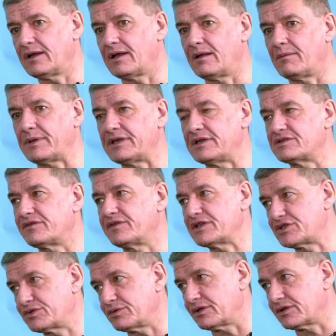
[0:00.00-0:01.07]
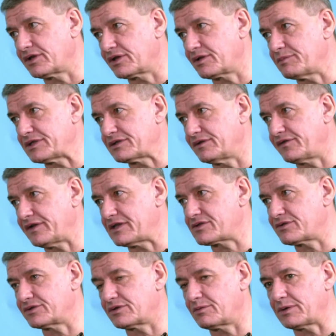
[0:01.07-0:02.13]
An individual can commit an
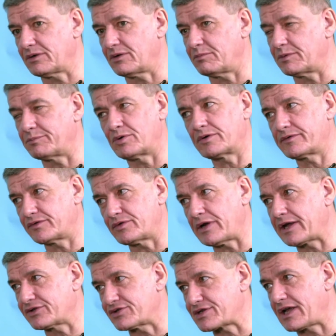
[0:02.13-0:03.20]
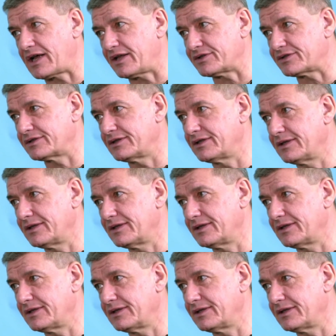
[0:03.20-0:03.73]
offence under company law, but a board of directors can't.